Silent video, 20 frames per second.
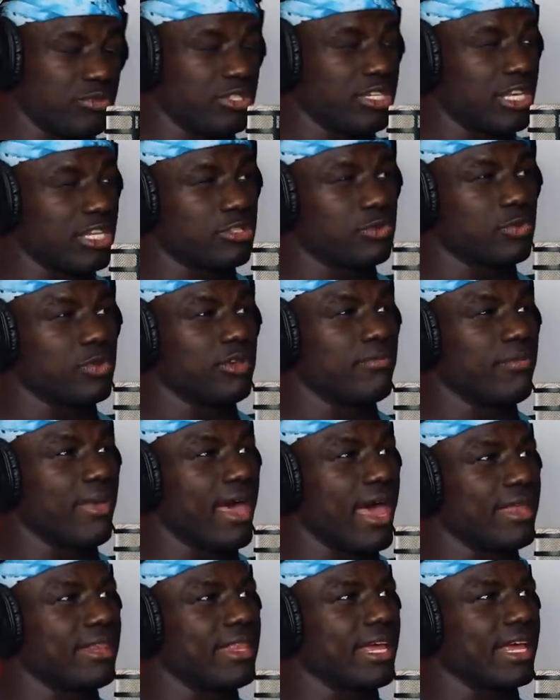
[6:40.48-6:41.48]
since we
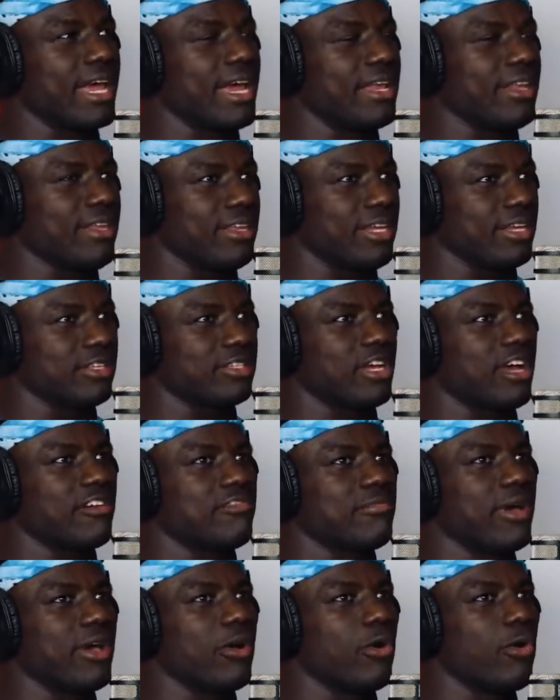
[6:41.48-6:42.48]
met, that kind of kicked
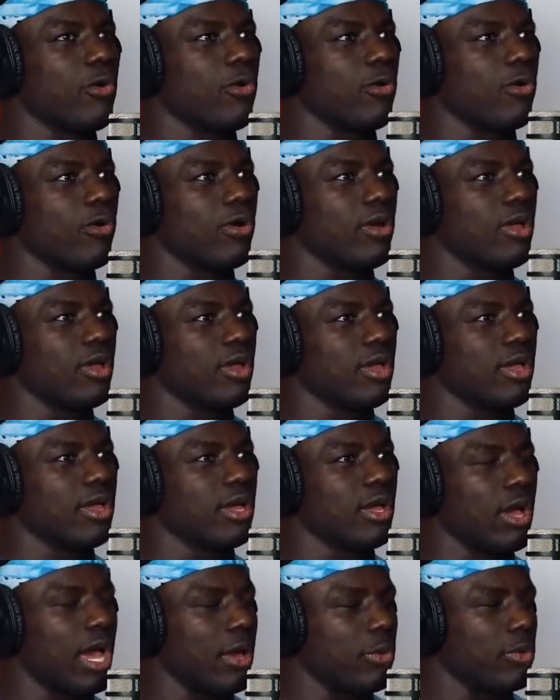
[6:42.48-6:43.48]
off my whole,
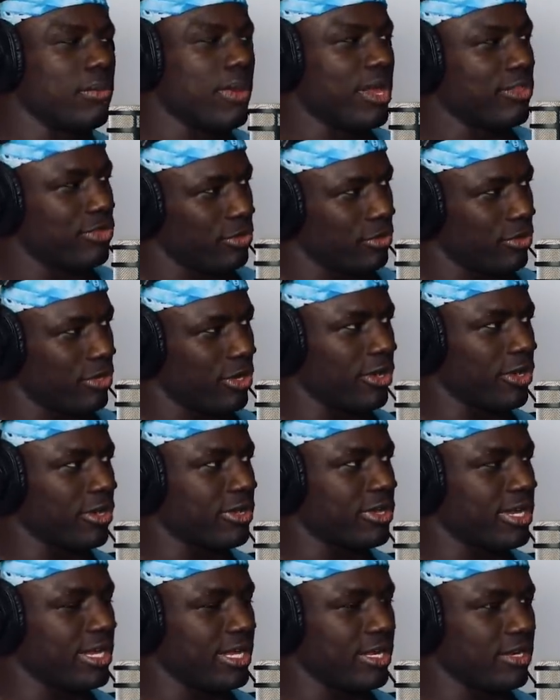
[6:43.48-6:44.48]
Uh, we met through
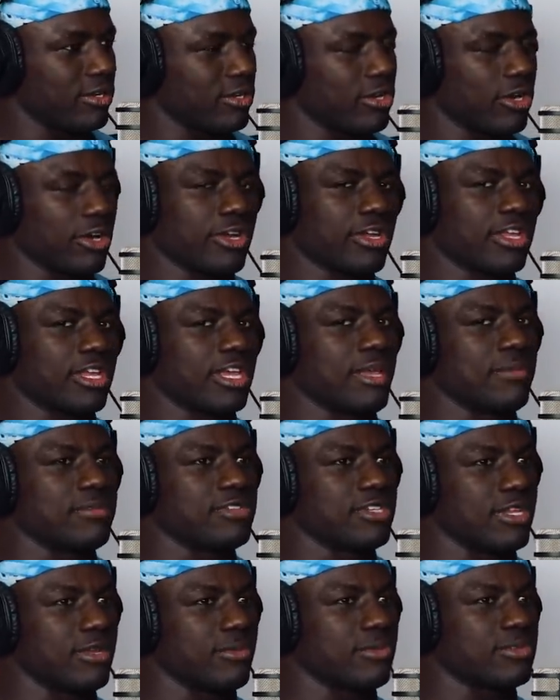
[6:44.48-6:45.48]
Kirk, and Kirk
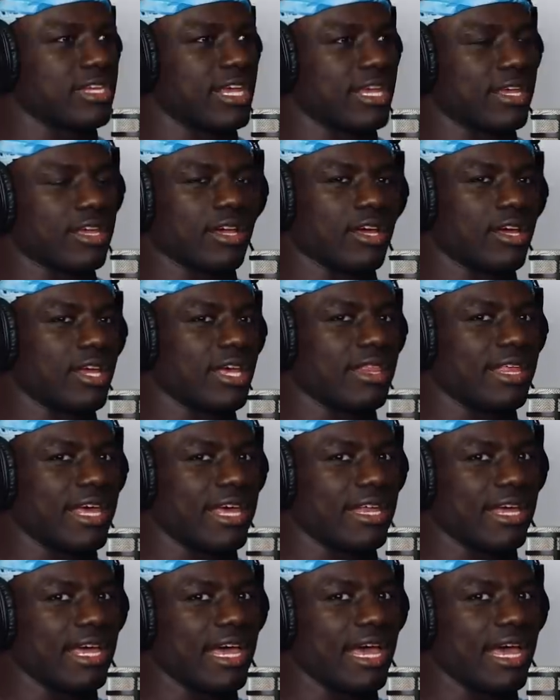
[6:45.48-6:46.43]
Gibson was like uh, Atlanta